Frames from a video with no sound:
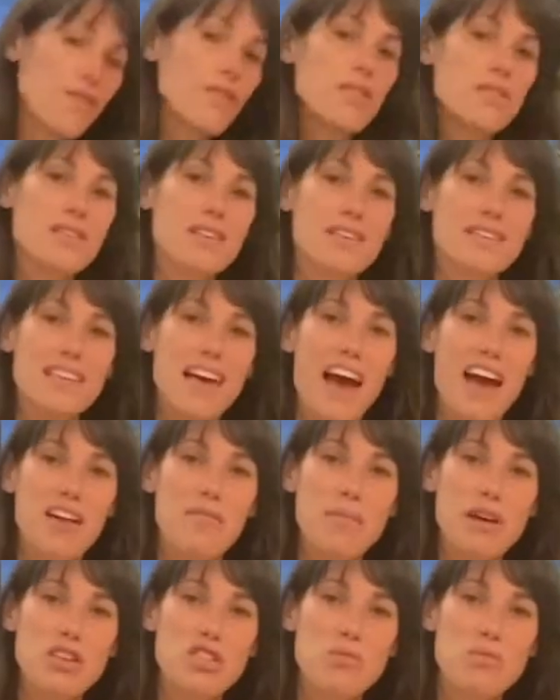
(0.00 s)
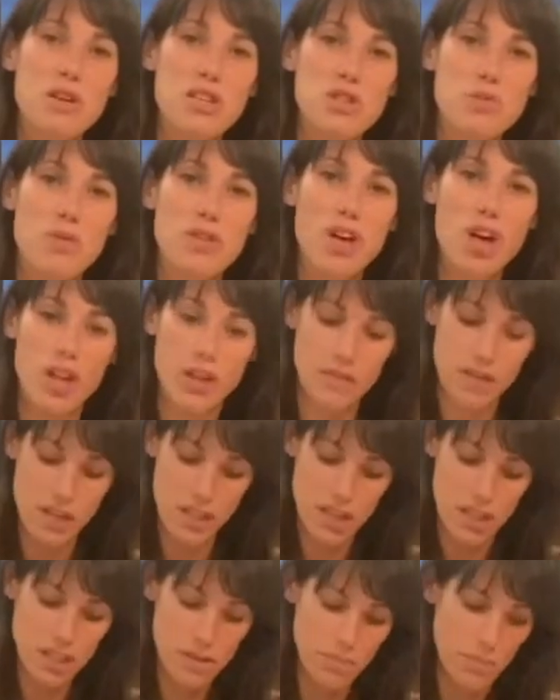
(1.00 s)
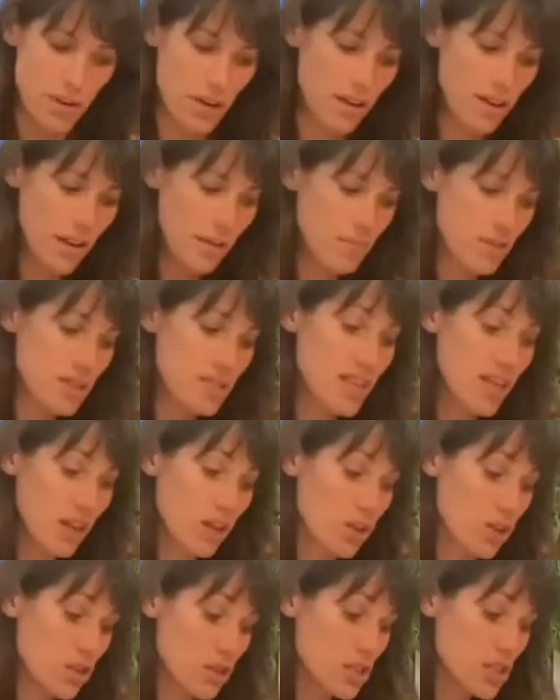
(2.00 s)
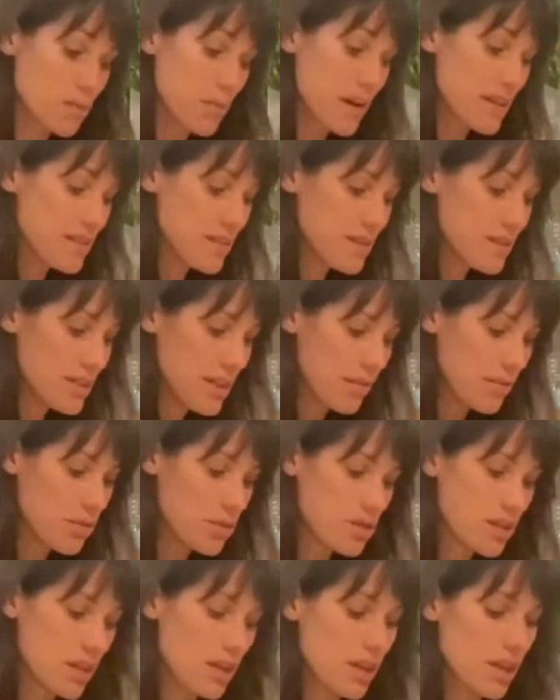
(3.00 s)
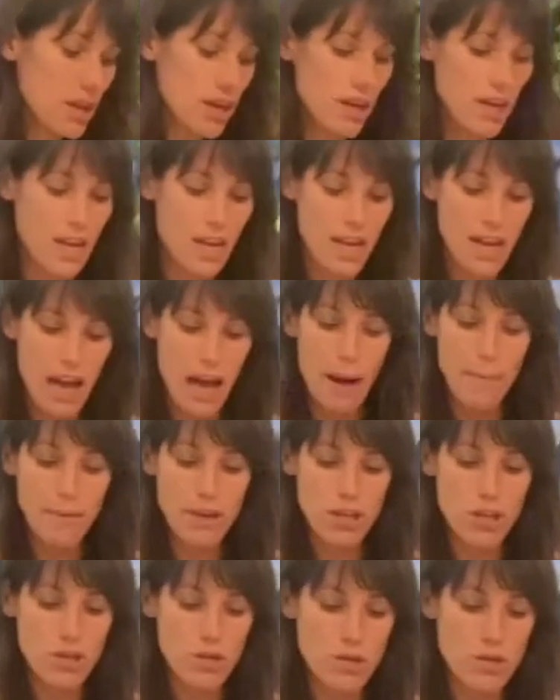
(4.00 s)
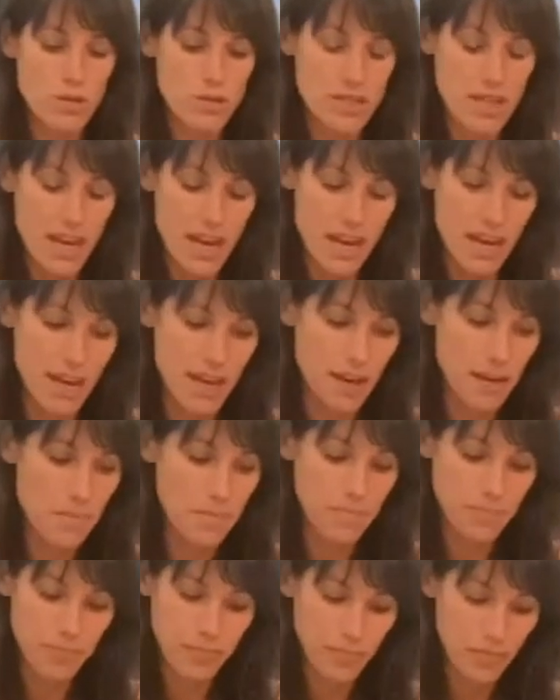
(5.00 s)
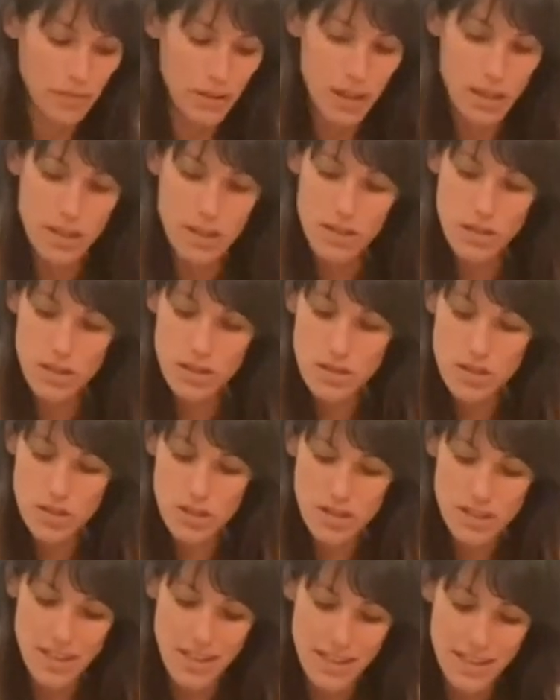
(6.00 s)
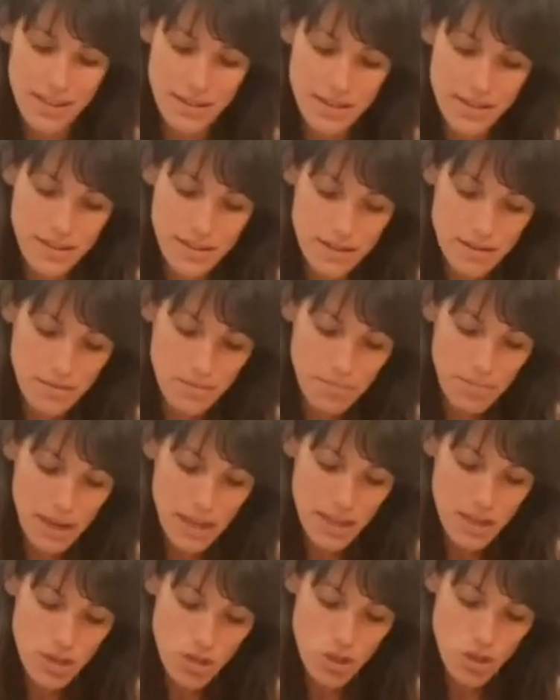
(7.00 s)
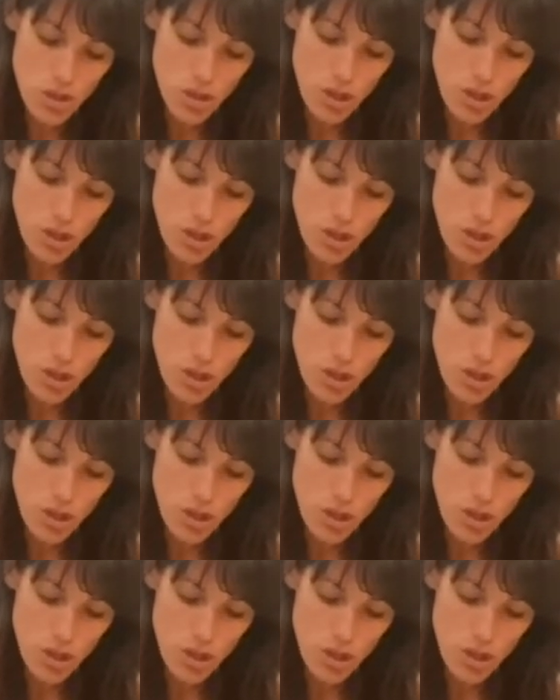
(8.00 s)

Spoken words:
there's exact measurements with all of these, but I'm just telling you the spices that I'm using in here. I'm gonna use just a pinch